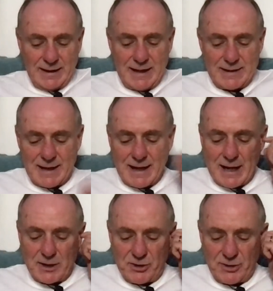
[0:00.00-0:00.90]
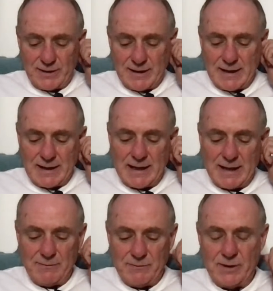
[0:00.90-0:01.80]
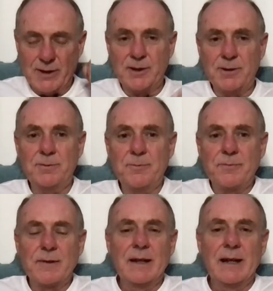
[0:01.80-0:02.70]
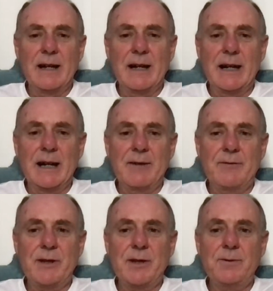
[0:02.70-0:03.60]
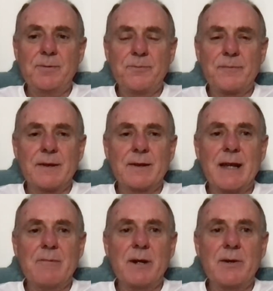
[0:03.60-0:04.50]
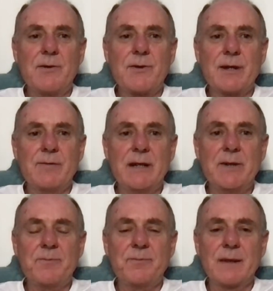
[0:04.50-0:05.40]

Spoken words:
is actually give you a few demos of it.